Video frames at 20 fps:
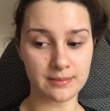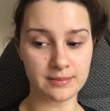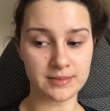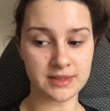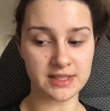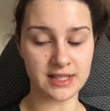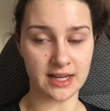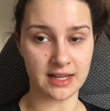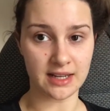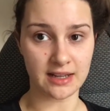
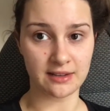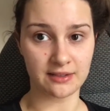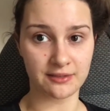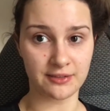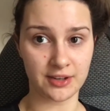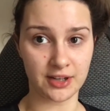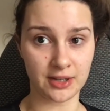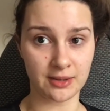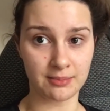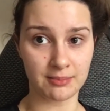studying
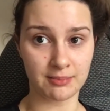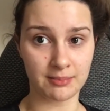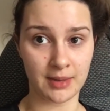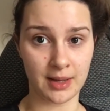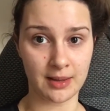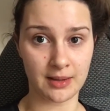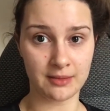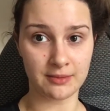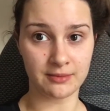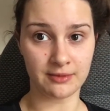for
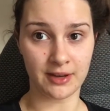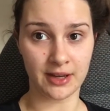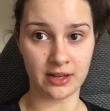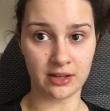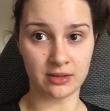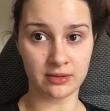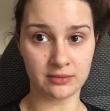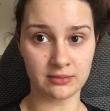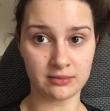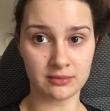my
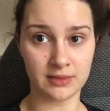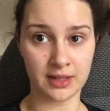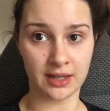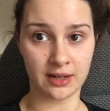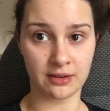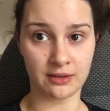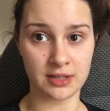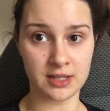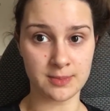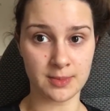final, like
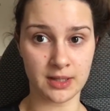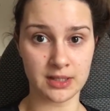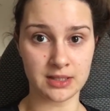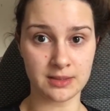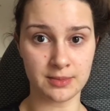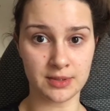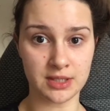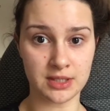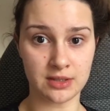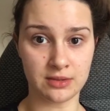a
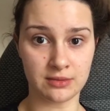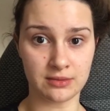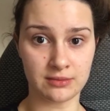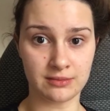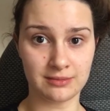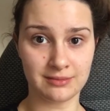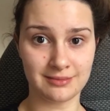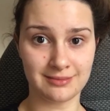responsible student.